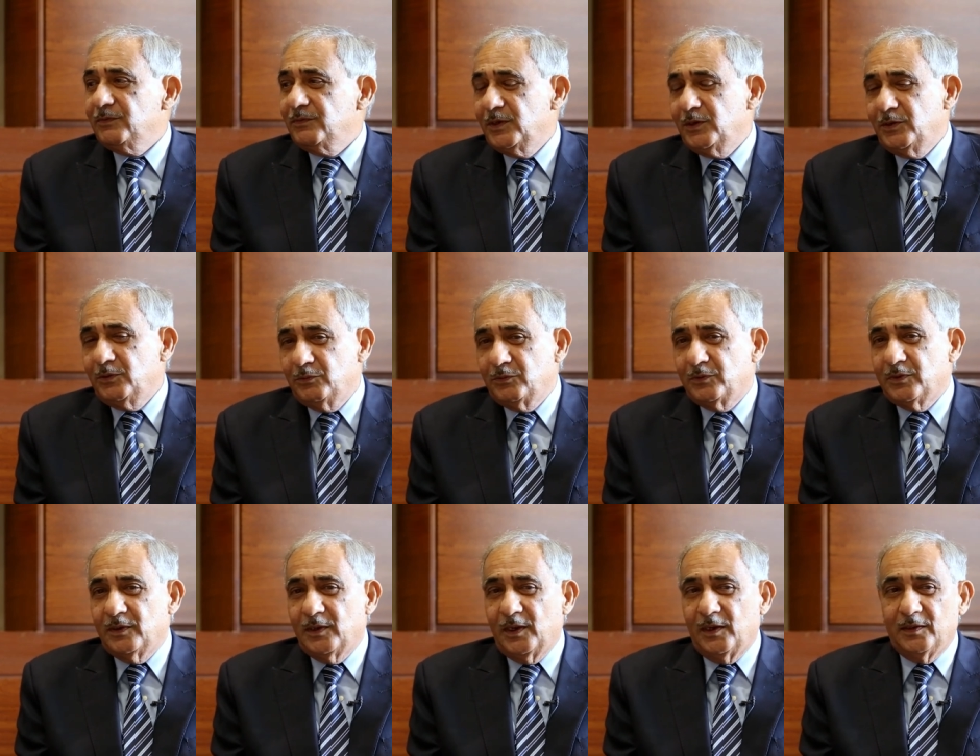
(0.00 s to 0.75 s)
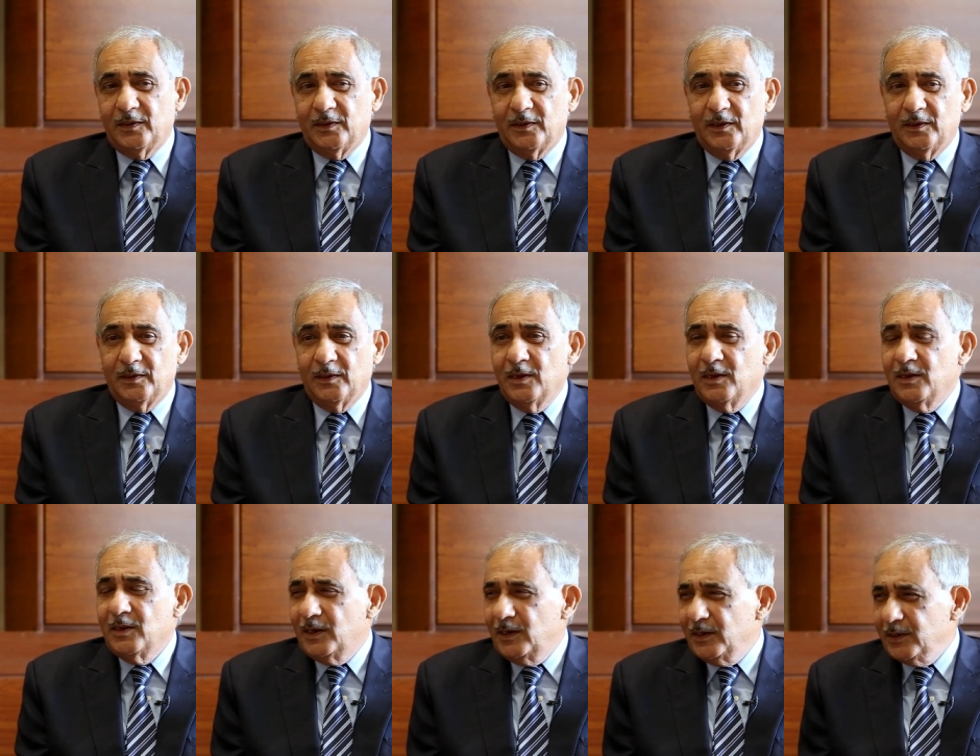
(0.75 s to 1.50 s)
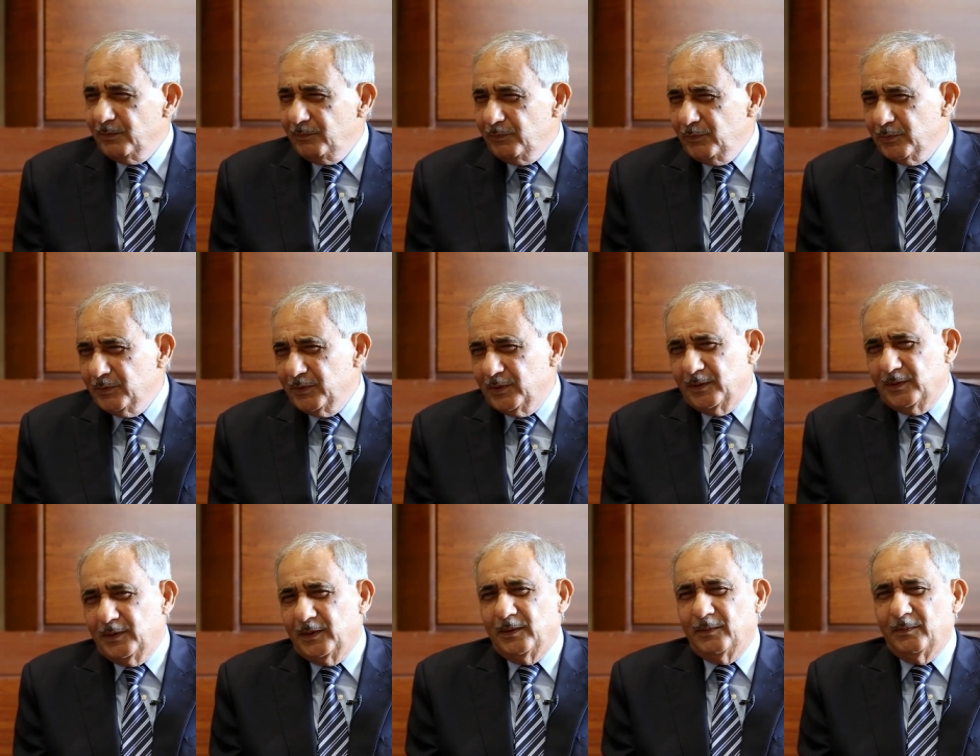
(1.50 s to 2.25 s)
if they're utilizing it. I'll give you
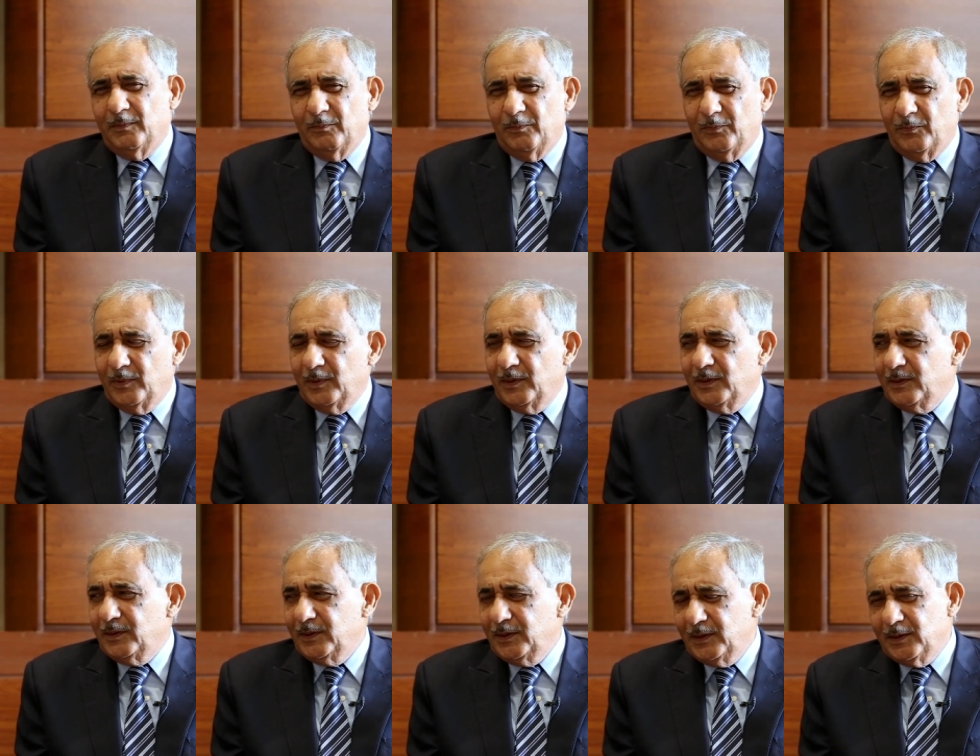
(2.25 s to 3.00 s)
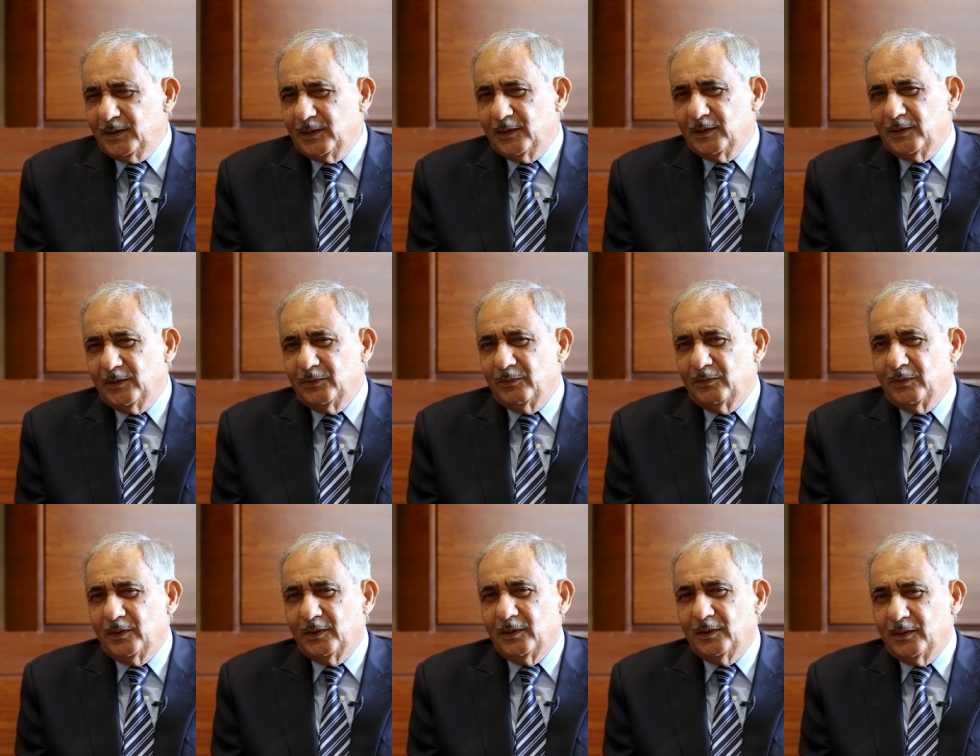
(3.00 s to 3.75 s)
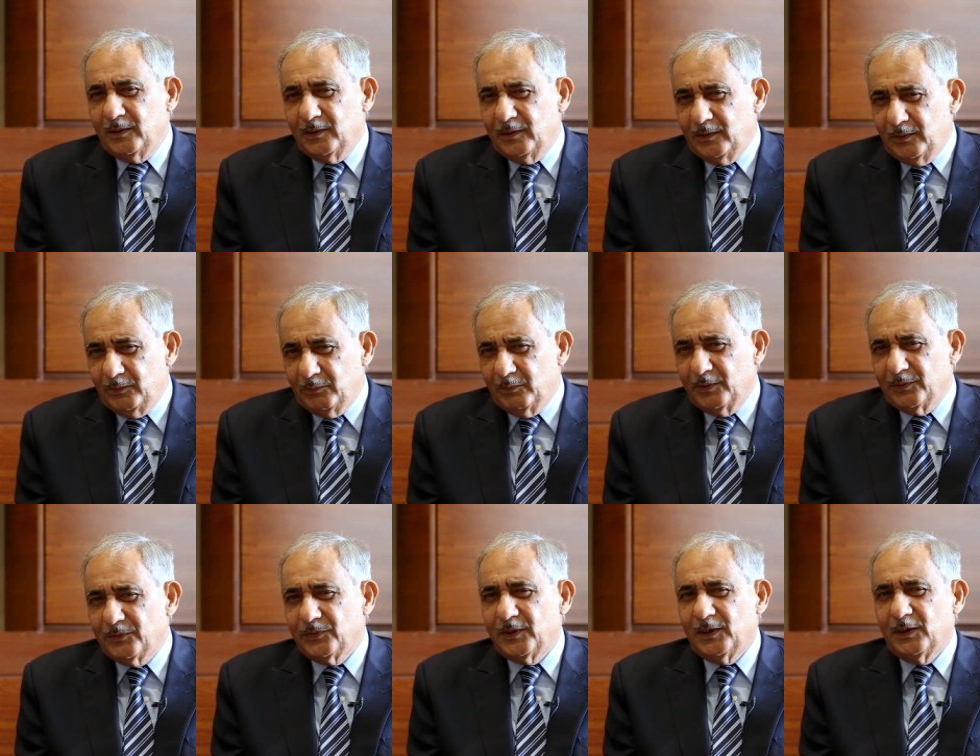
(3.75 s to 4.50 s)
a, a, a dean in the
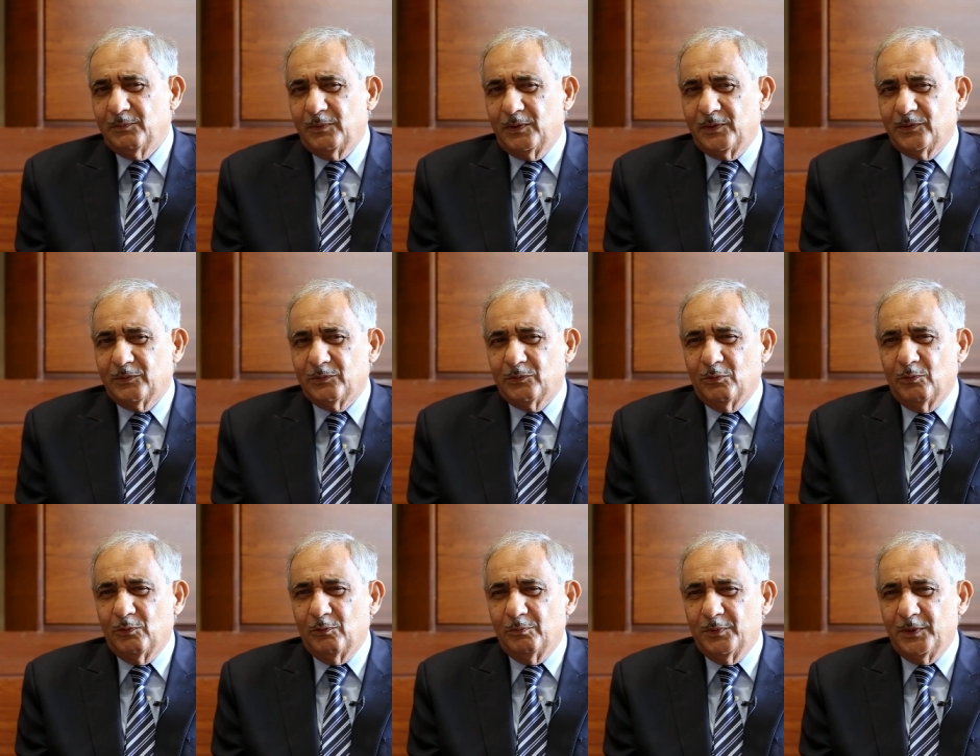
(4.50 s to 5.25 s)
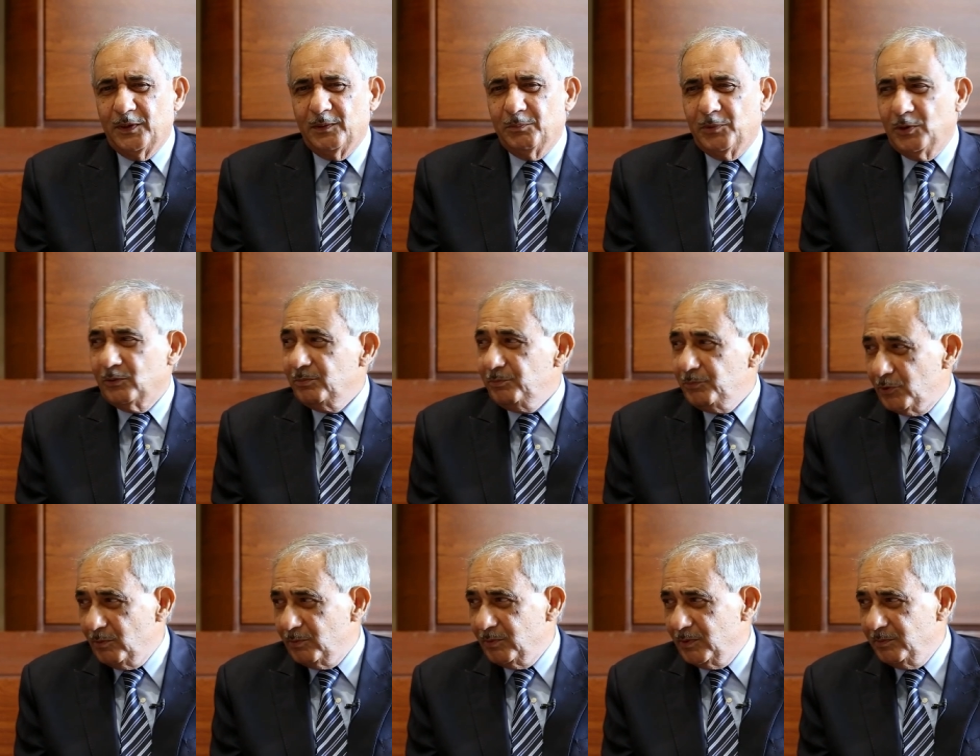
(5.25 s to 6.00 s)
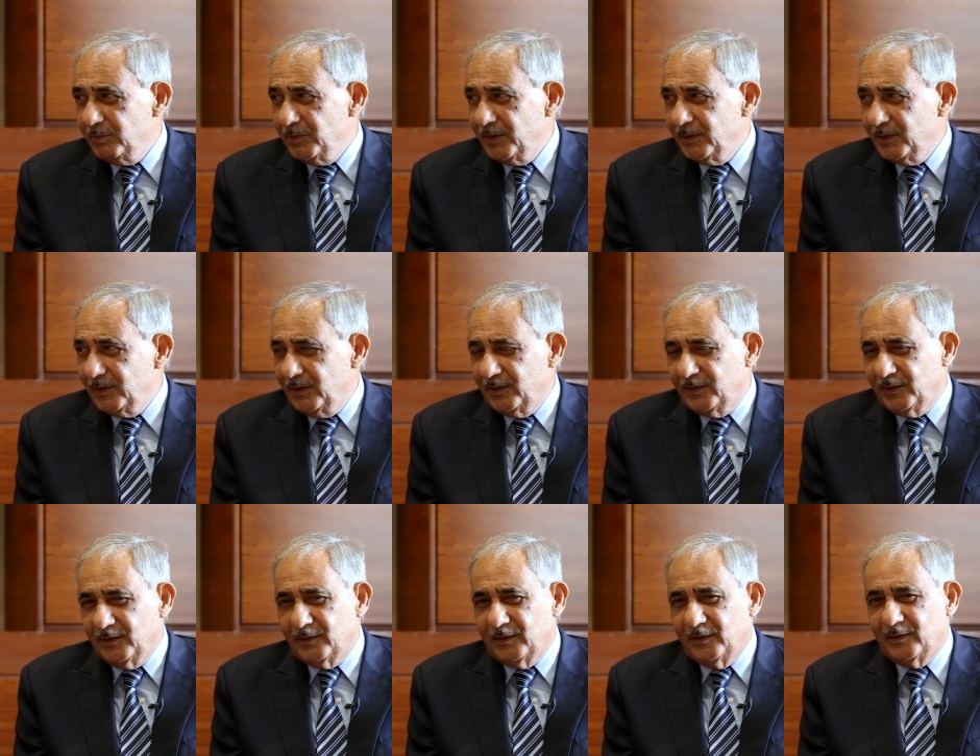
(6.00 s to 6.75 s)
USA once told me about
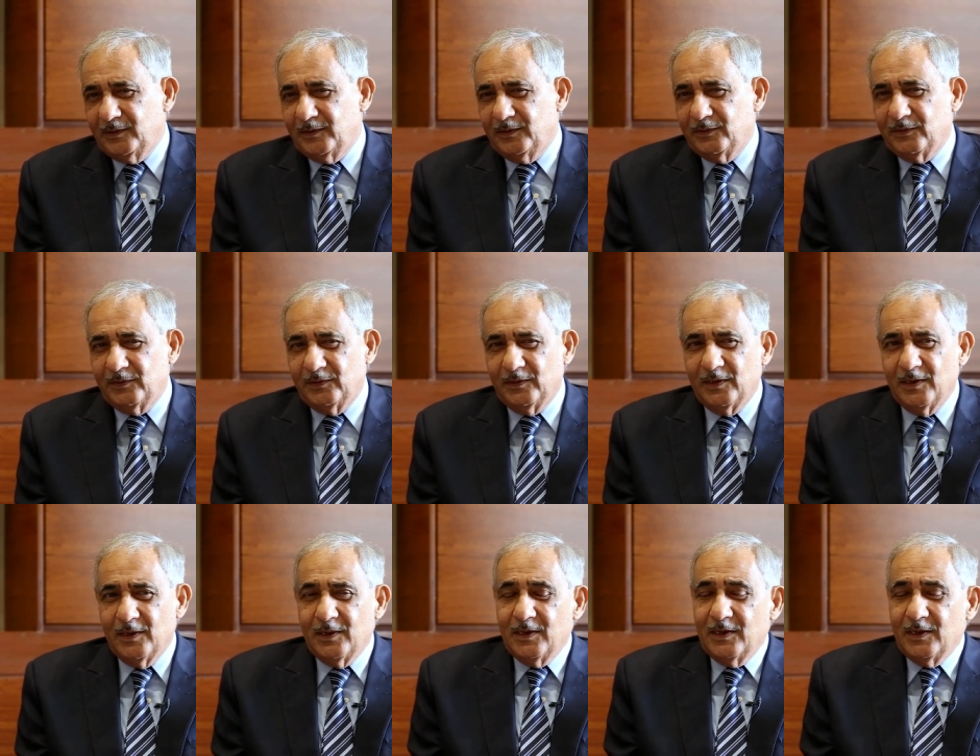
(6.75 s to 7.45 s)
problem-oriented teaching.